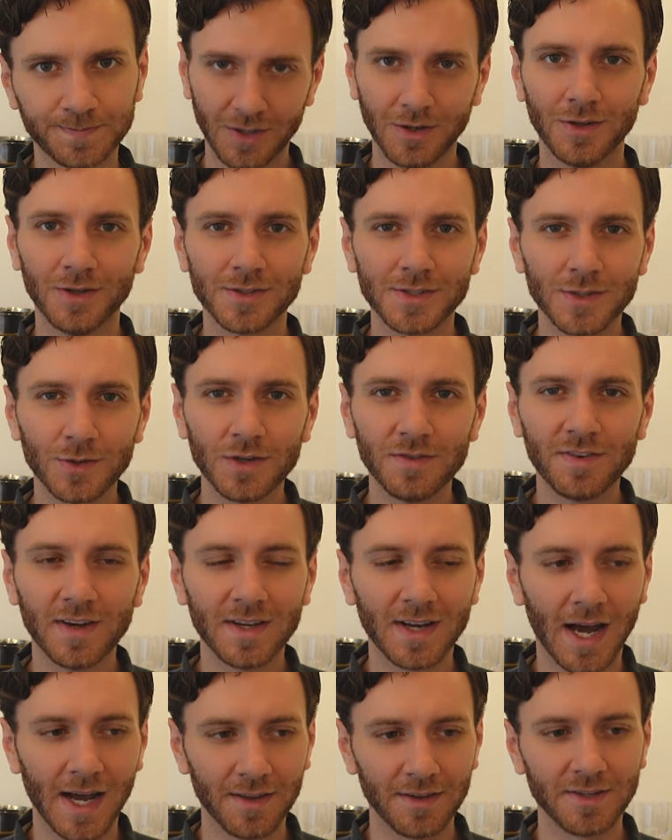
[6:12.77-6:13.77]
Also, if
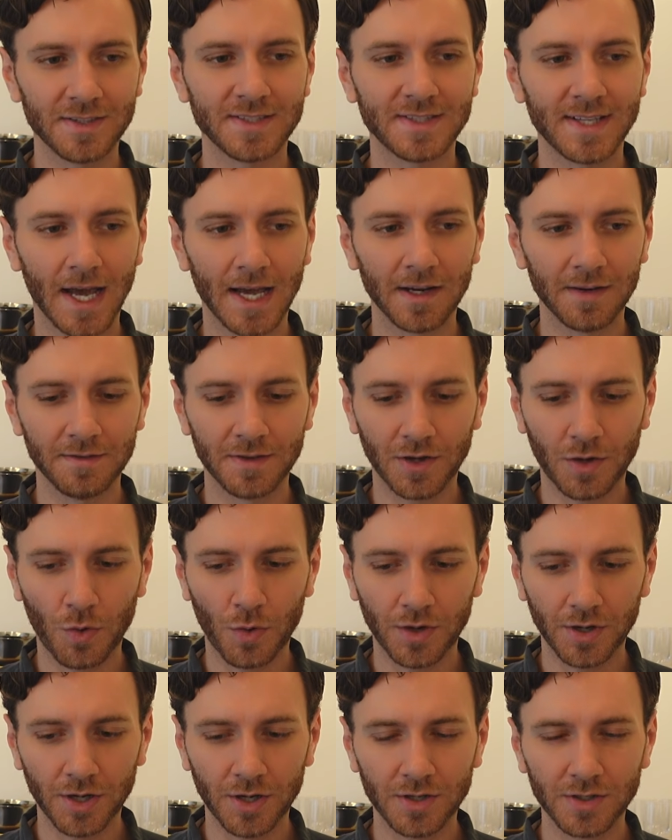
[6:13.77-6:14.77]
on either side of the
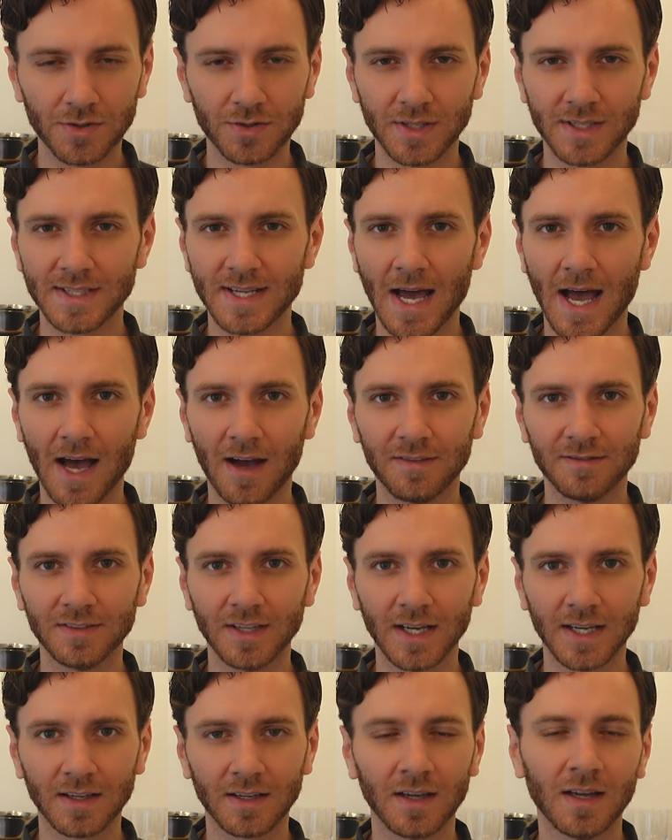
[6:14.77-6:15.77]
corner you need to have
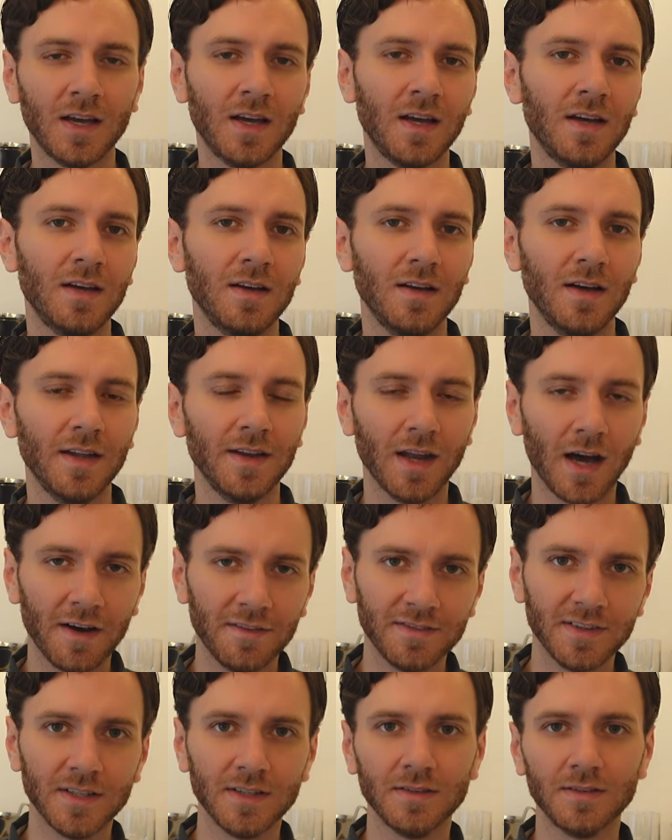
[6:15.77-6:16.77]
like an
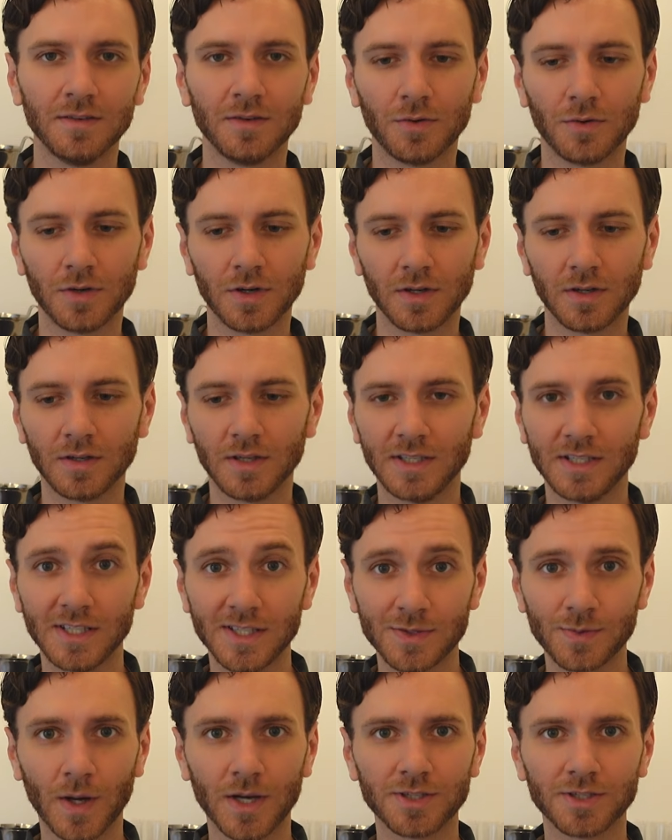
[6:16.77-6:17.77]
oven or a
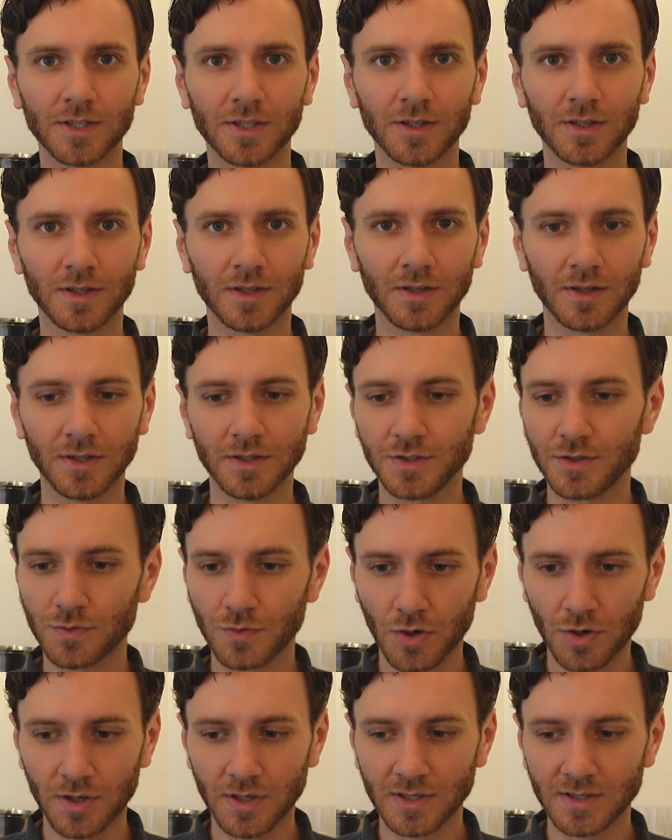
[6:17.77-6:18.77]
dishwasher or
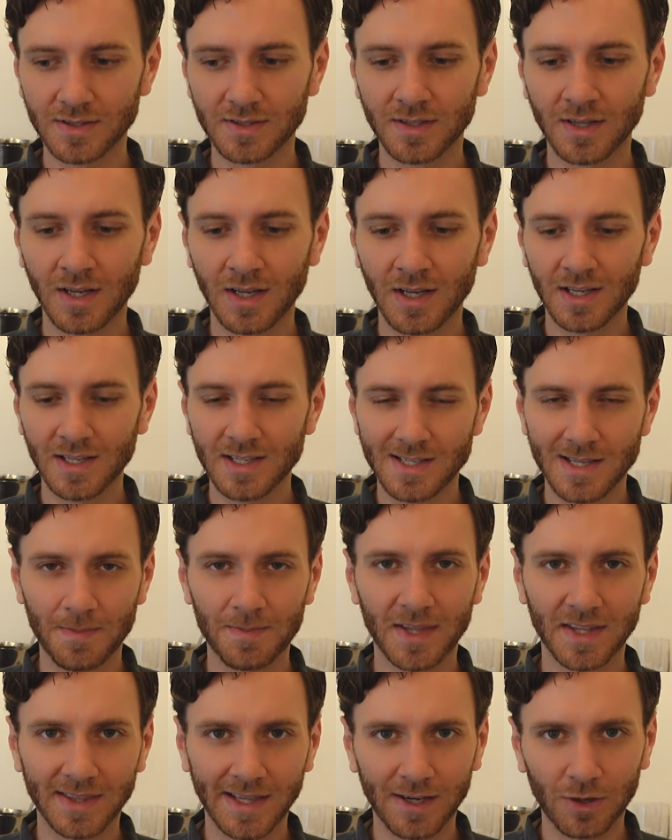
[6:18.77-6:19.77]
drawers,
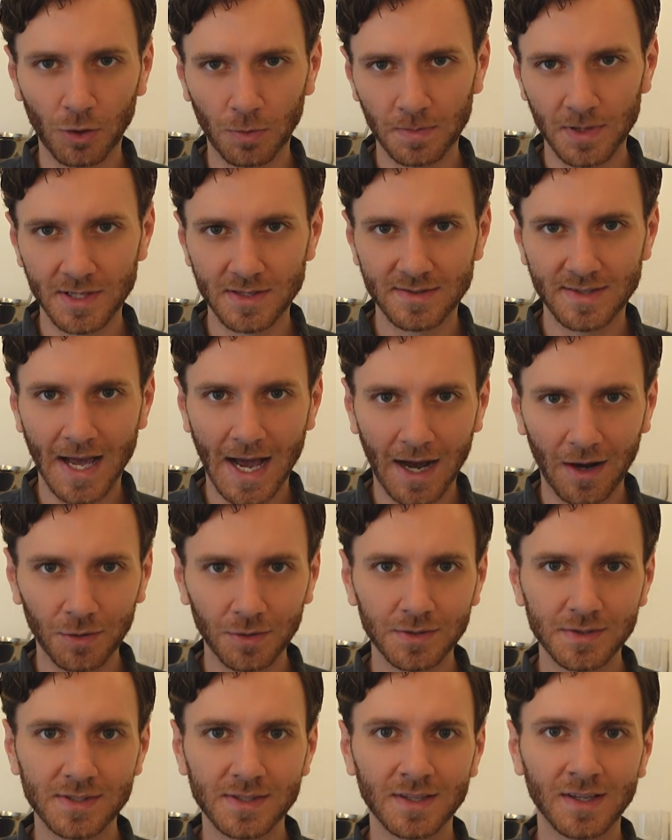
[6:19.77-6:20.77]
something that opens
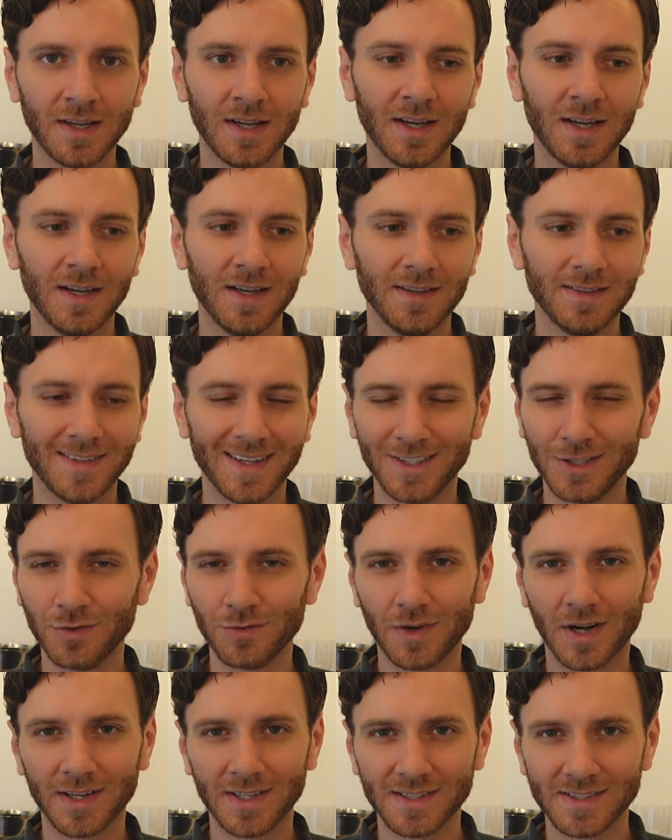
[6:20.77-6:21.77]
out, then you
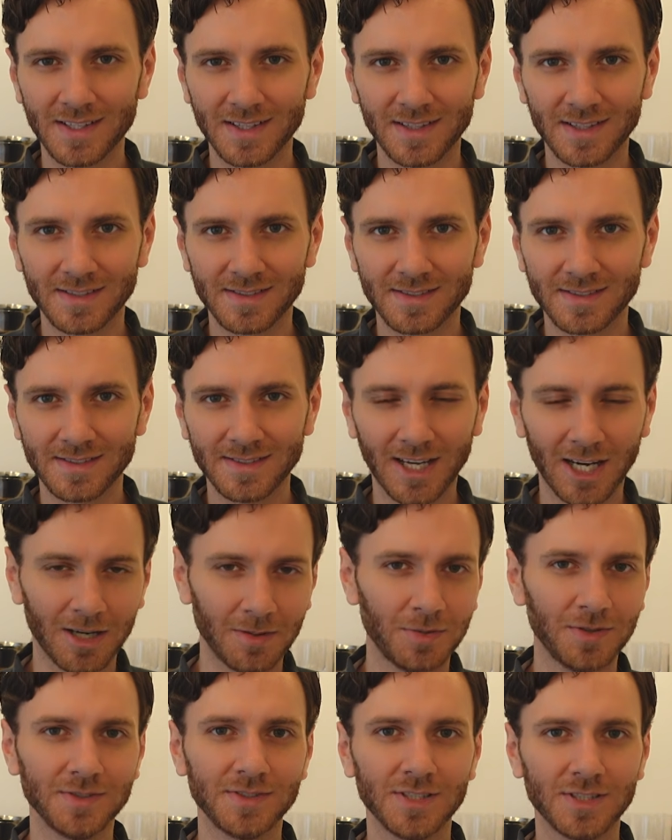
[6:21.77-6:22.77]
run into this
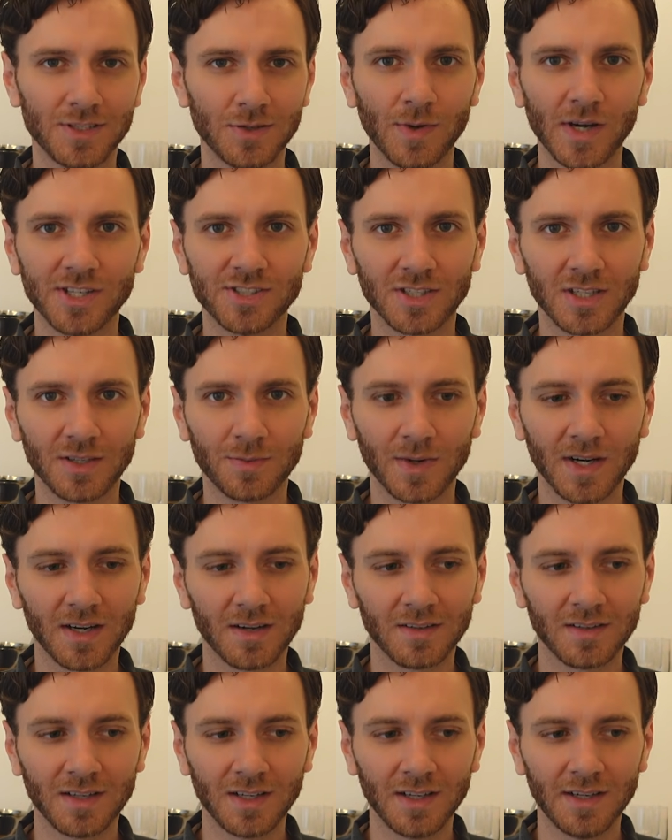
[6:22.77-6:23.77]
terrible situation
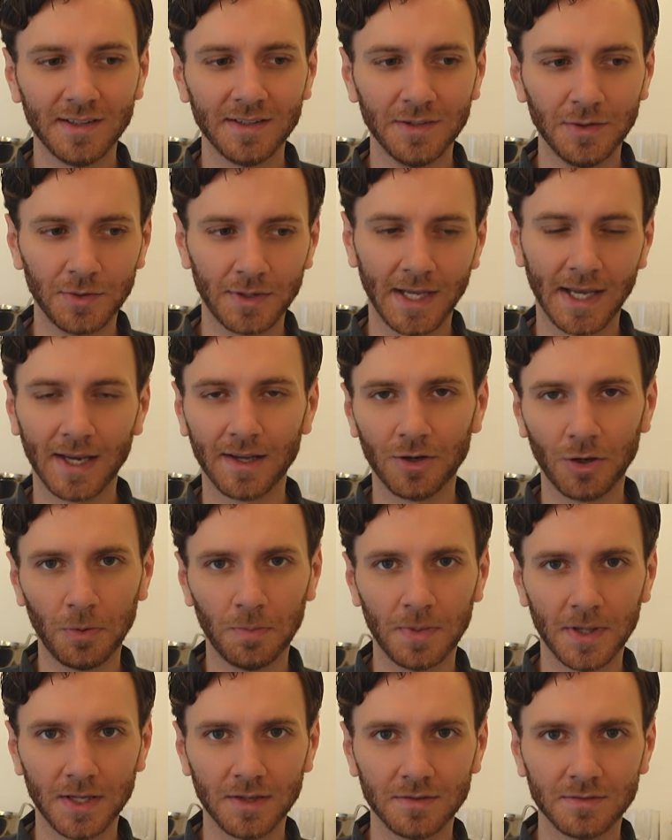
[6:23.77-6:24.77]
where you can't
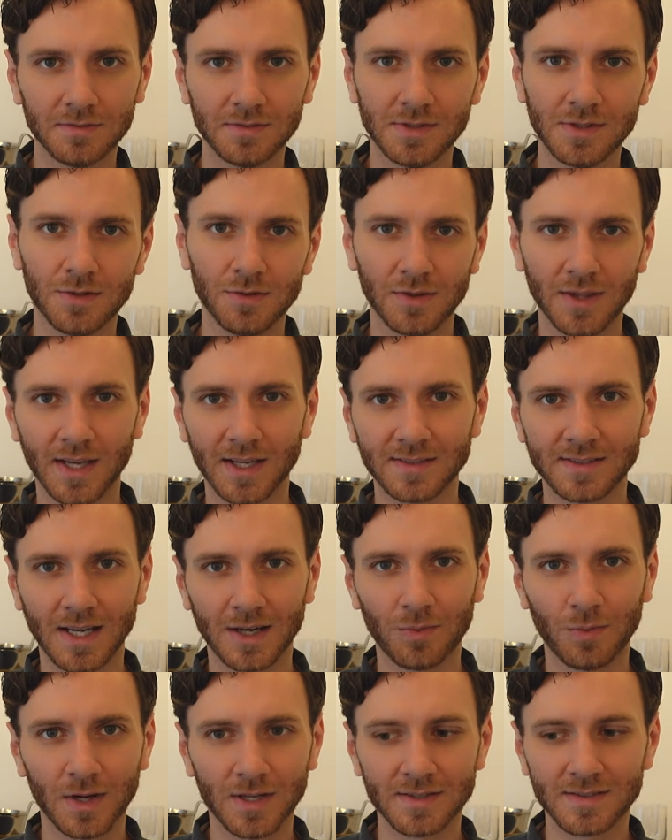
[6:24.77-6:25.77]
open two things
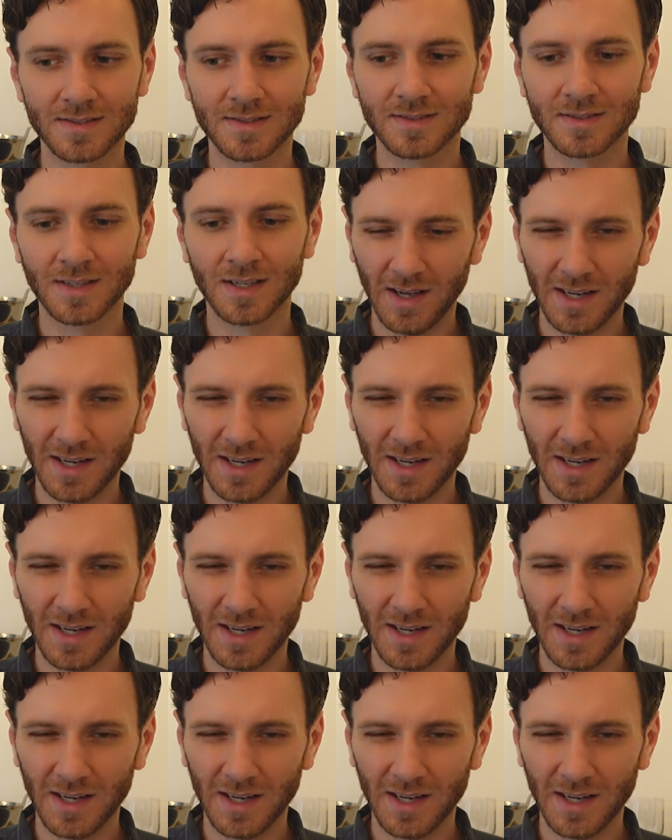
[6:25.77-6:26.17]
at once.